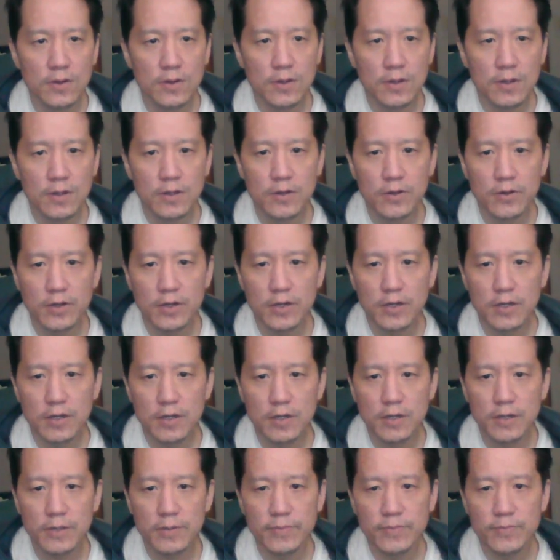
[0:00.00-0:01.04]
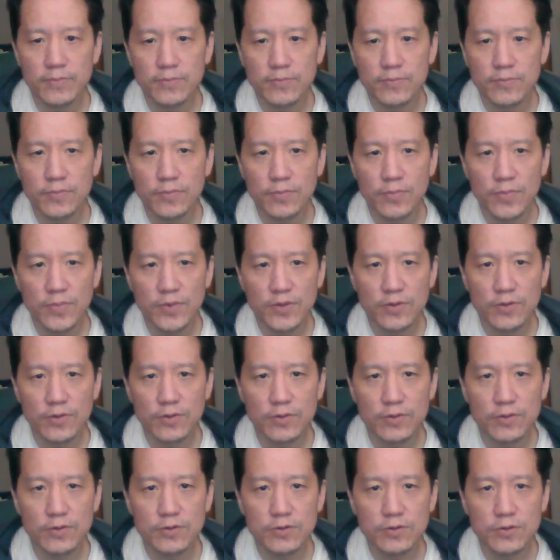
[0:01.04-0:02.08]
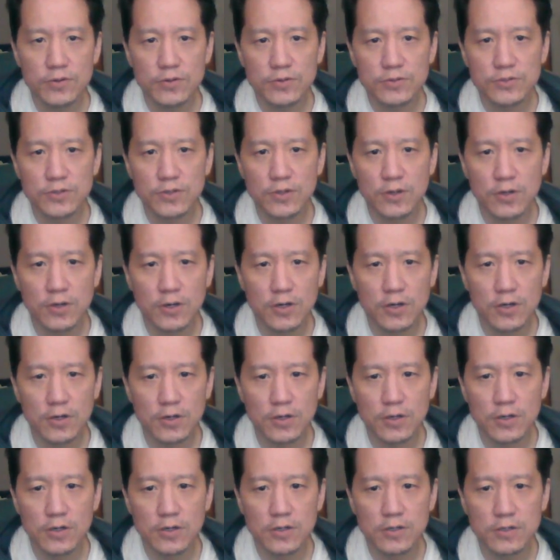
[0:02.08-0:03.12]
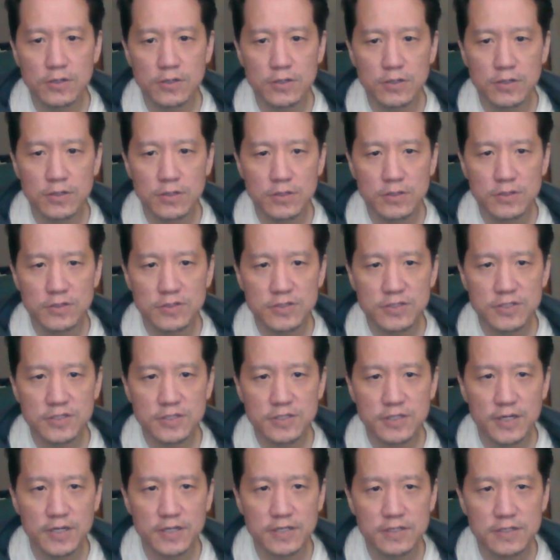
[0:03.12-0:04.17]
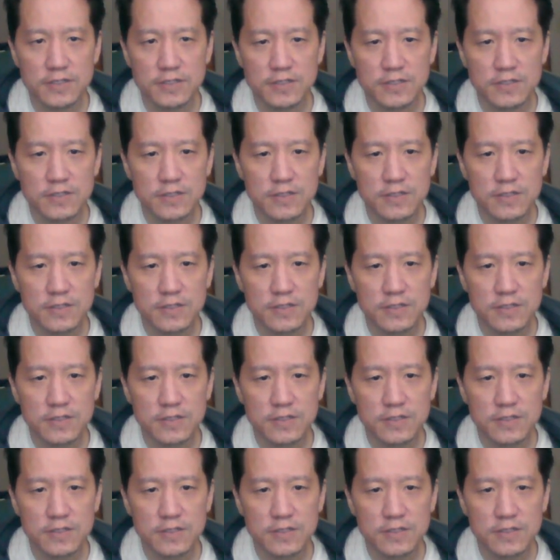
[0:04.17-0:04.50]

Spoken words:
Okay, so those are all set.